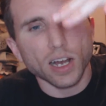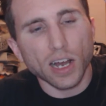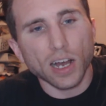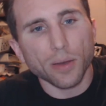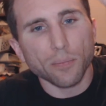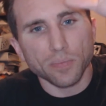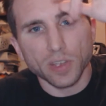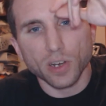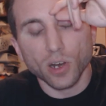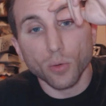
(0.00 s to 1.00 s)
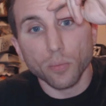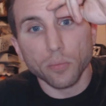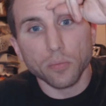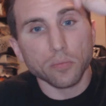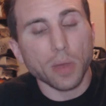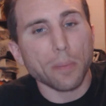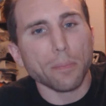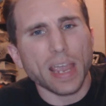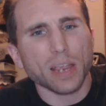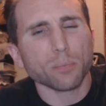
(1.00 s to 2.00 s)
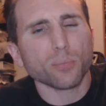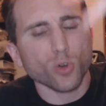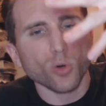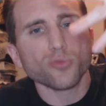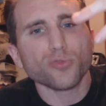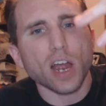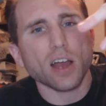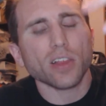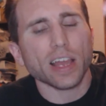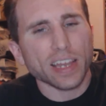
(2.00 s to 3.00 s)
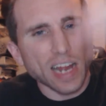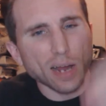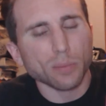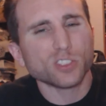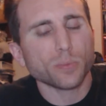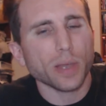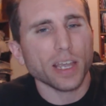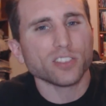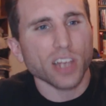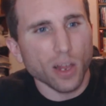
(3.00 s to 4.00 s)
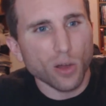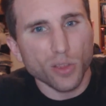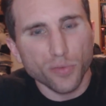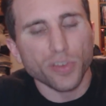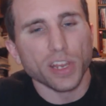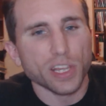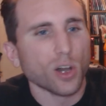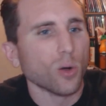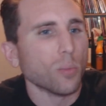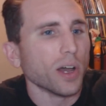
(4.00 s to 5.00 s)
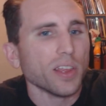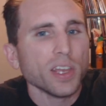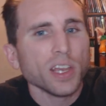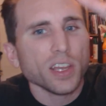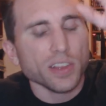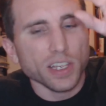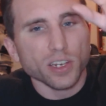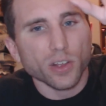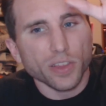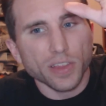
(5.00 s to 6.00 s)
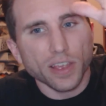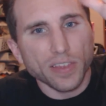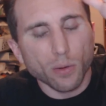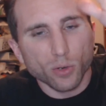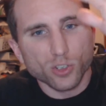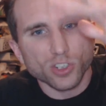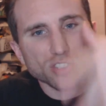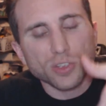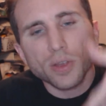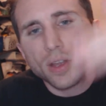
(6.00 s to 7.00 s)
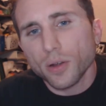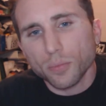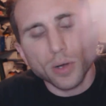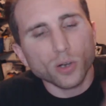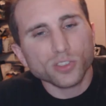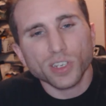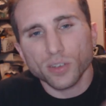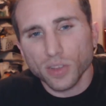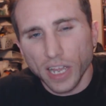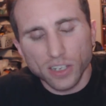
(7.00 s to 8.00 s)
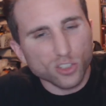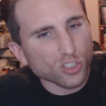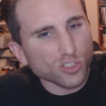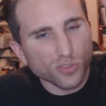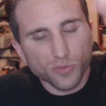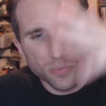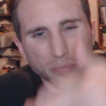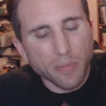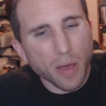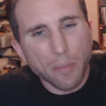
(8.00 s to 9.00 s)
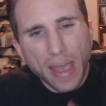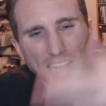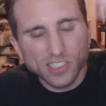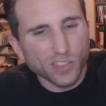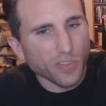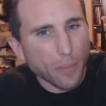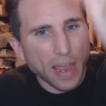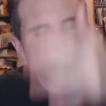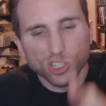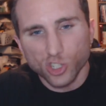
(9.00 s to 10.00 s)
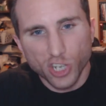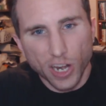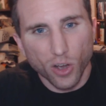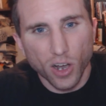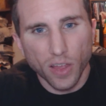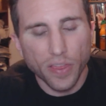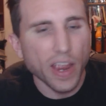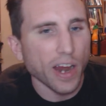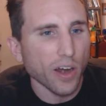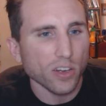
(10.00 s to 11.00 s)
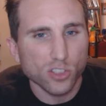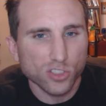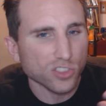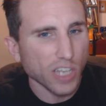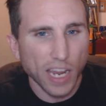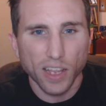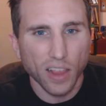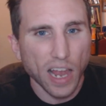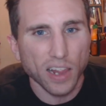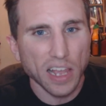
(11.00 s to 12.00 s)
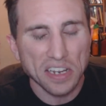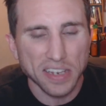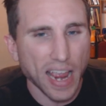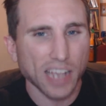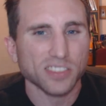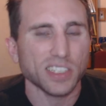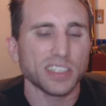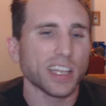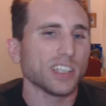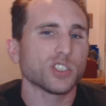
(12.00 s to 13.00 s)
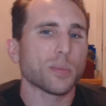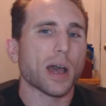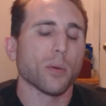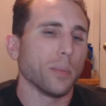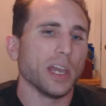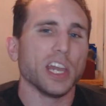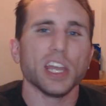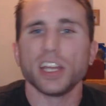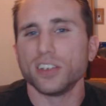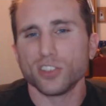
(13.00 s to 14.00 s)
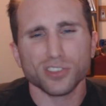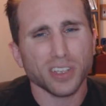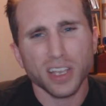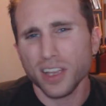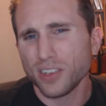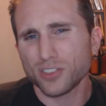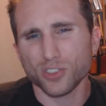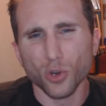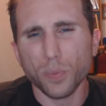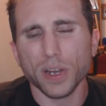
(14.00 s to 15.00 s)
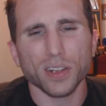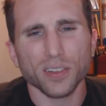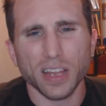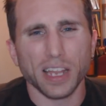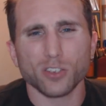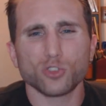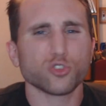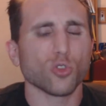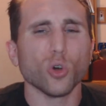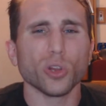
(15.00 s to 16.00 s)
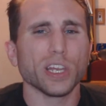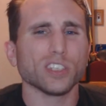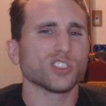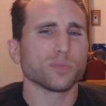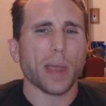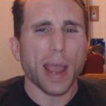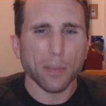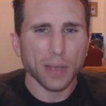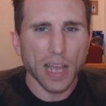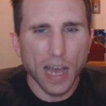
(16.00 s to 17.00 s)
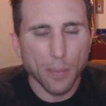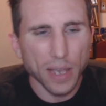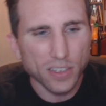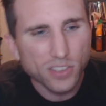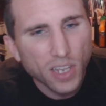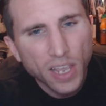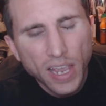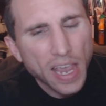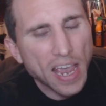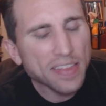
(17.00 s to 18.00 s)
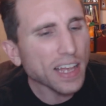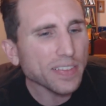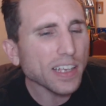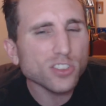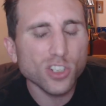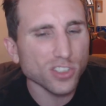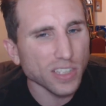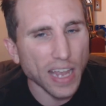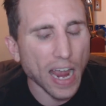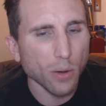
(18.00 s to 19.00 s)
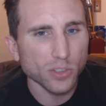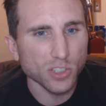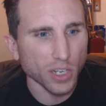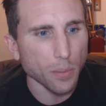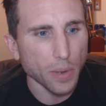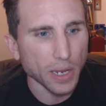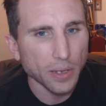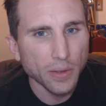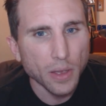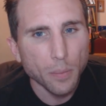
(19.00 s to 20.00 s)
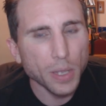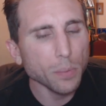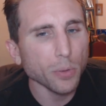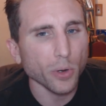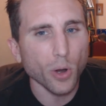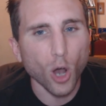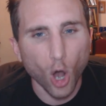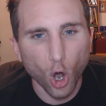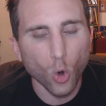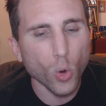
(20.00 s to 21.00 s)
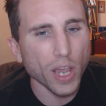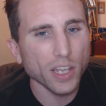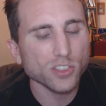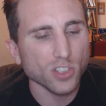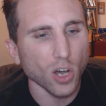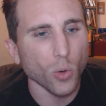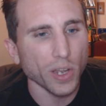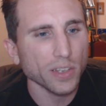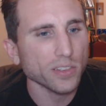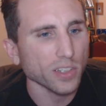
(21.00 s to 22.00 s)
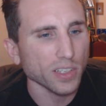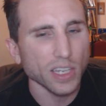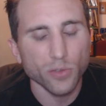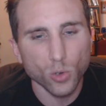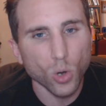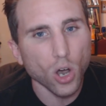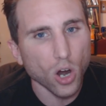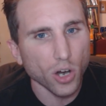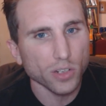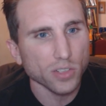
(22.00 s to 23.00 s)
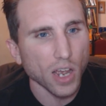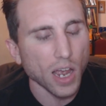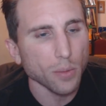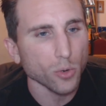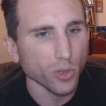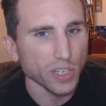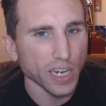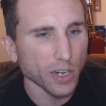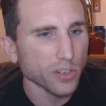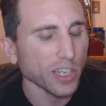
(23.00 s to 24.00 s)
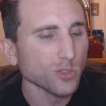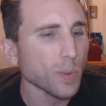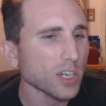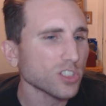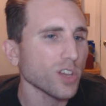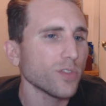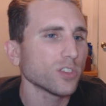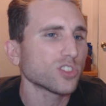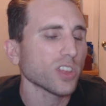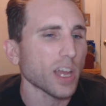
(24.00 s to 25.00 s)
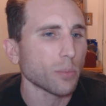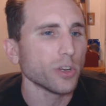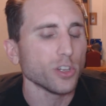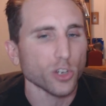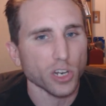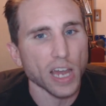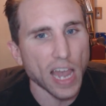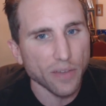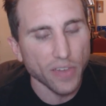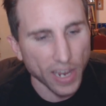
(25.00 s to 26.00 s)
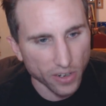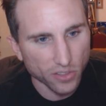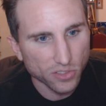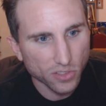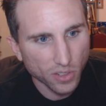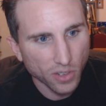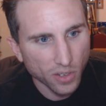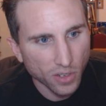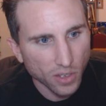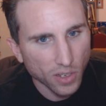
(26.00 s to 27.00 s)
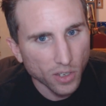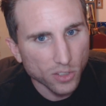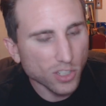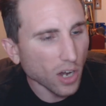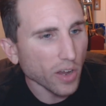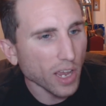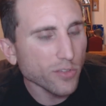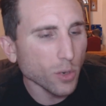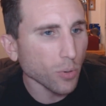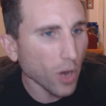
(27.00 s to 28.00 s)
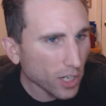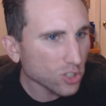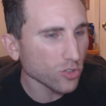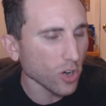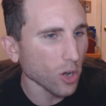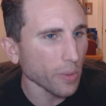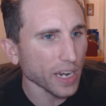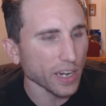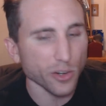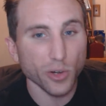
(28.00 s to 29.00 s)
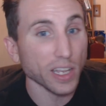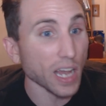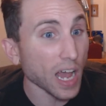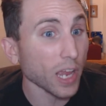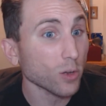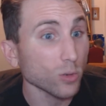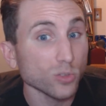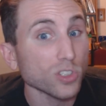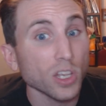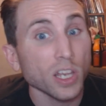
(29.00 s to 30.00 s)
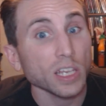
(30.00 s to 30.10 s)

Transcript: you know, my main profile, like, comments page, not on the video, but, you know, they were just posting, like, just a massive amount of shit on there and just saying a lot of, like, nasty things about me and just stupid, like, trolling spam comments. And that's just how it's going to be. People are always going to give you a hard time. You're on the internet, especially if you're a celebrity, you're going to have haters. So if you're Braun Strowman and you're a guy who's